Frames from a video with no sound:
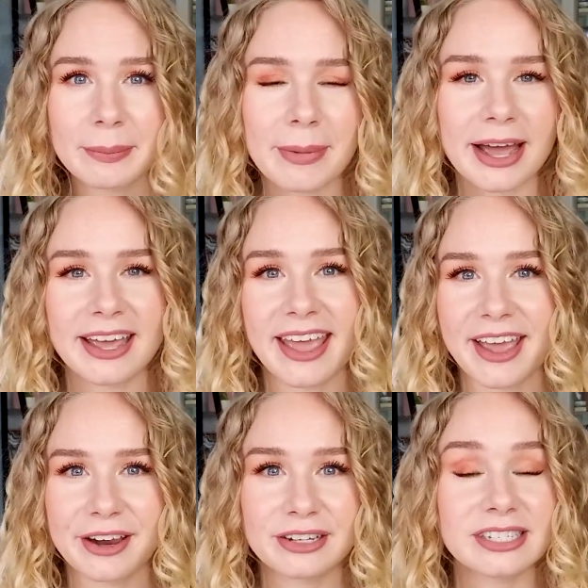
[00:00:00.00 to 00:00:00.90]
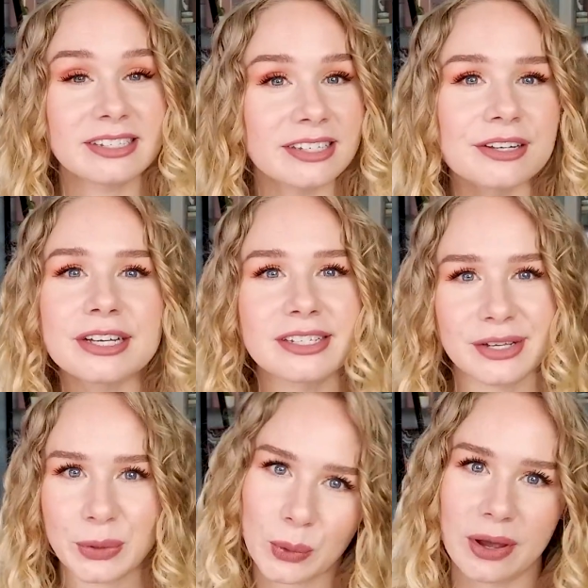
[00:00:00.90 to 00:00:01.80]
my hair still
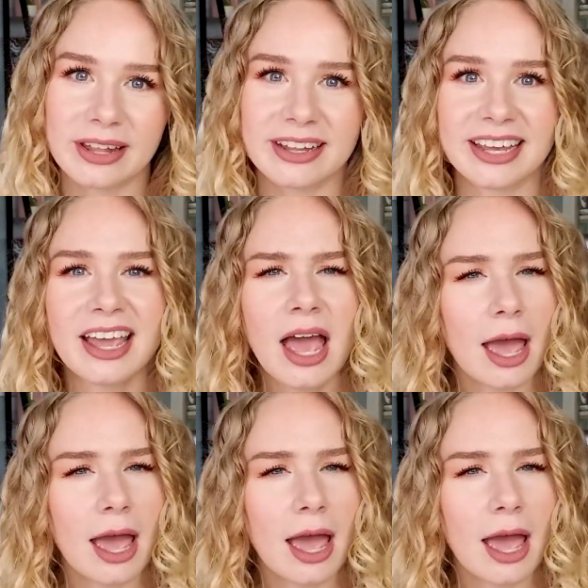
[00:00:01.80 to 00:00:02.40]
isn't oily.